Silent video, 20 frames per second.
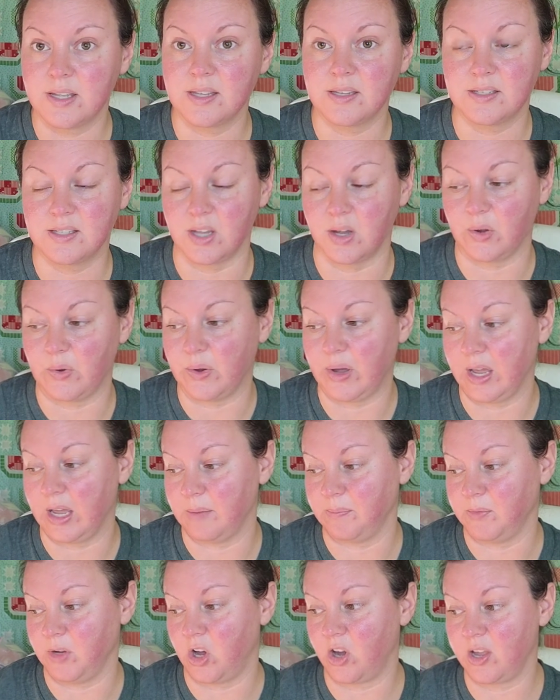So
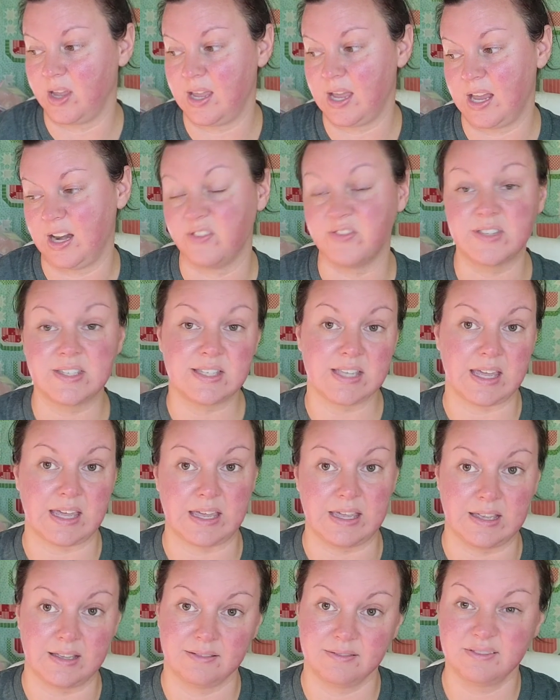y'all can kind of
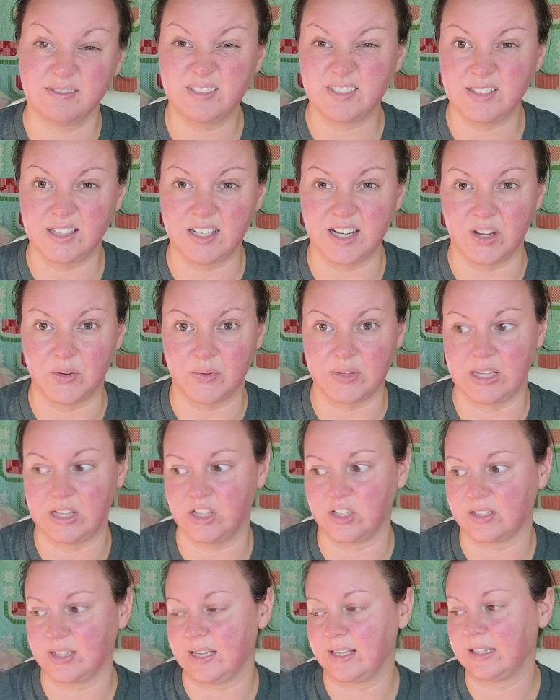see, you know, what they
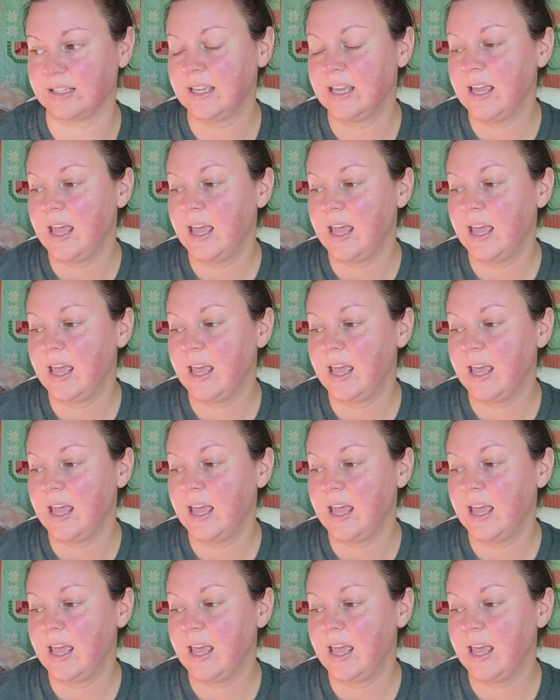look like.